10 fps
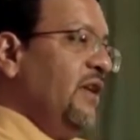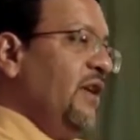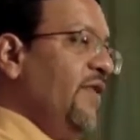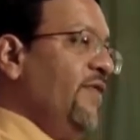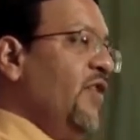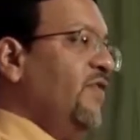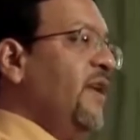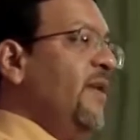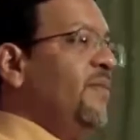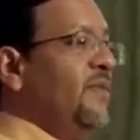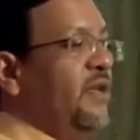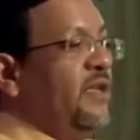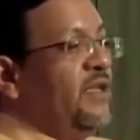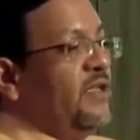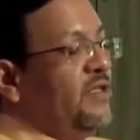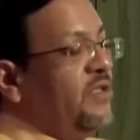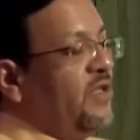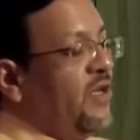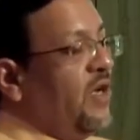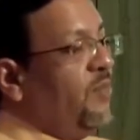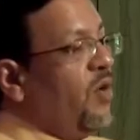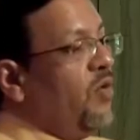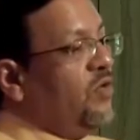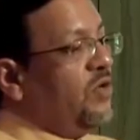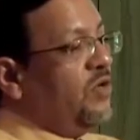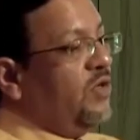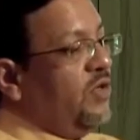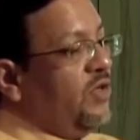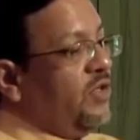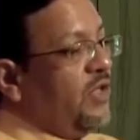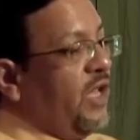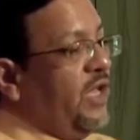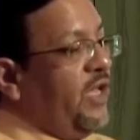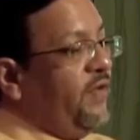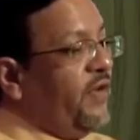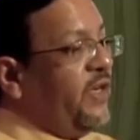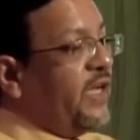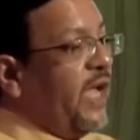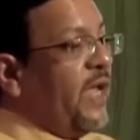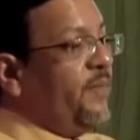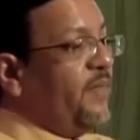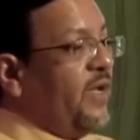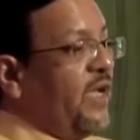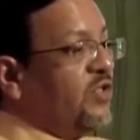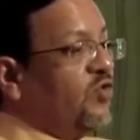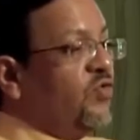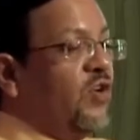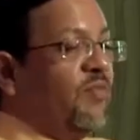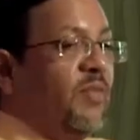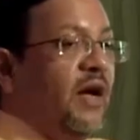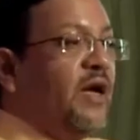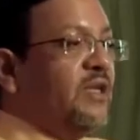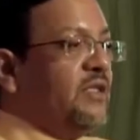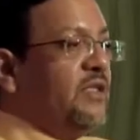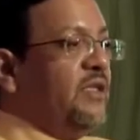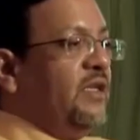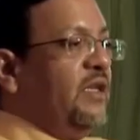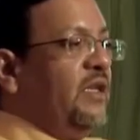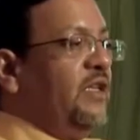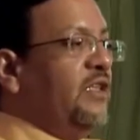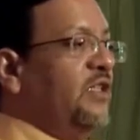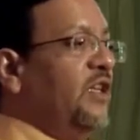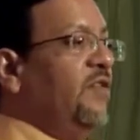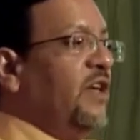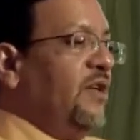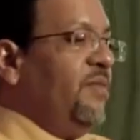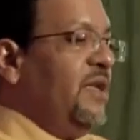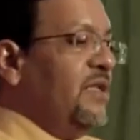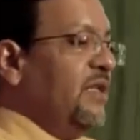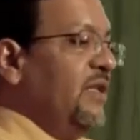and one of them is about the evening time exosphere of Mars. Essentially what it means